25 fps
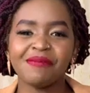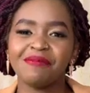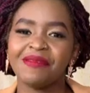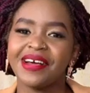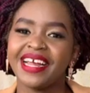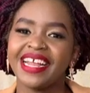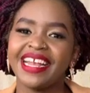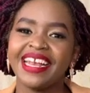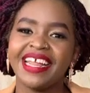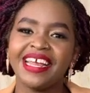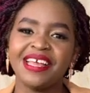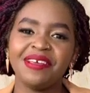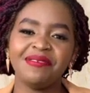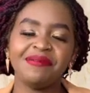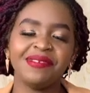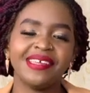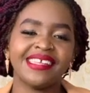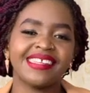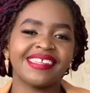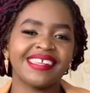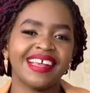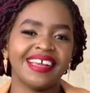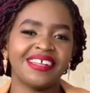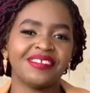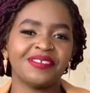My name
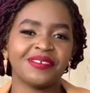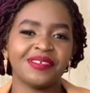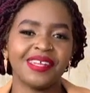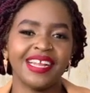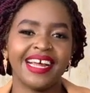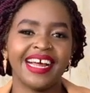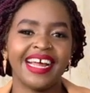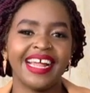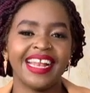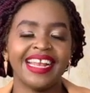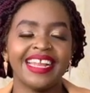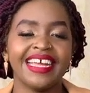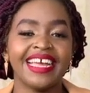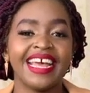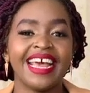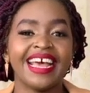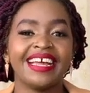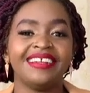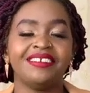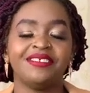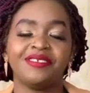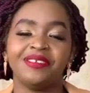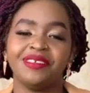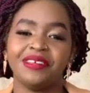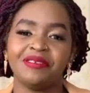is Zaitun Ali,
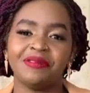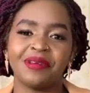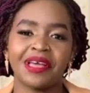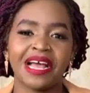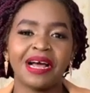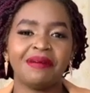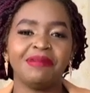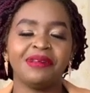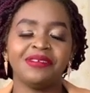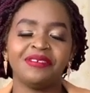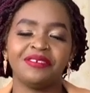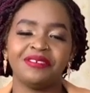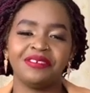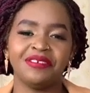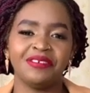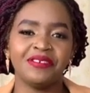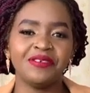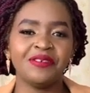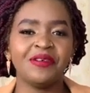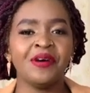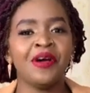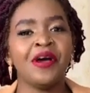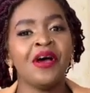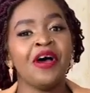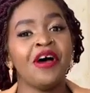and today we're coming to
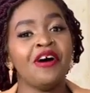you